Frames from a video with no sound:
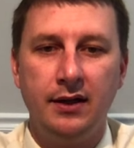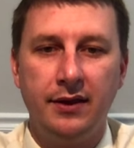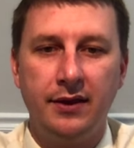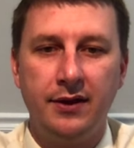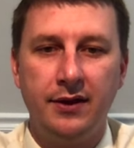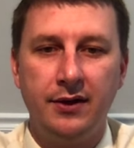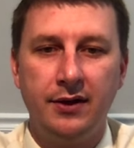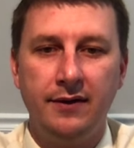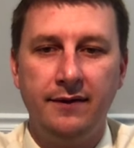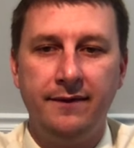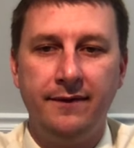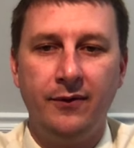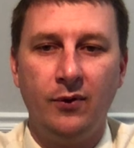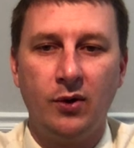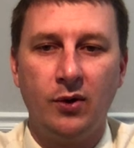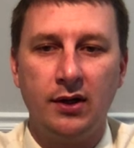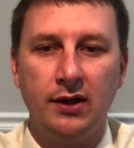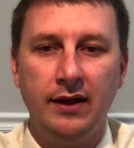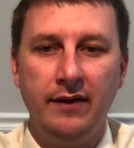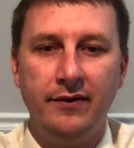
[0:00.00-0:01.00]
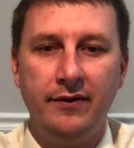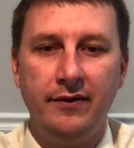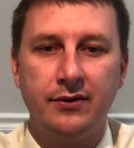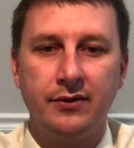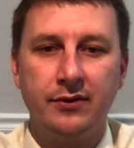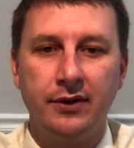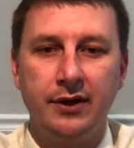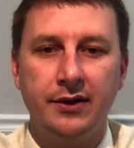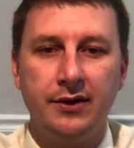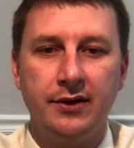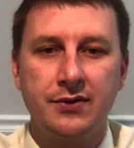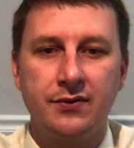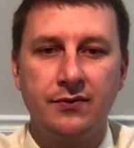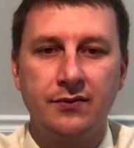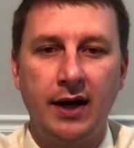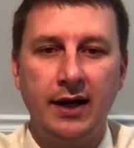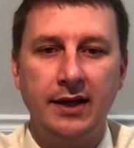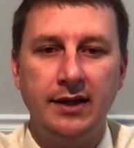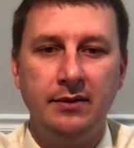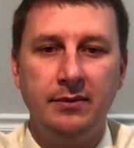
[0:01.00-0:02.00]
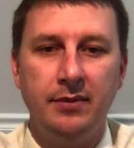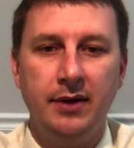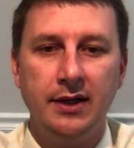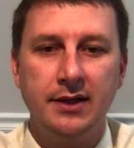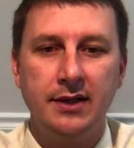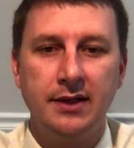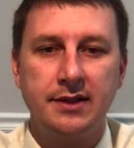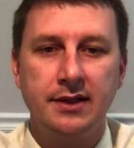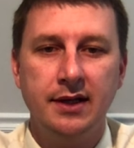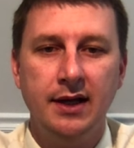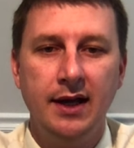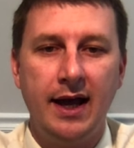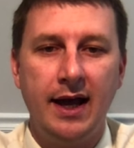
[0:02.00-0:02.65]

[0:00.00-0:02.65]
34 11th graders ride the bus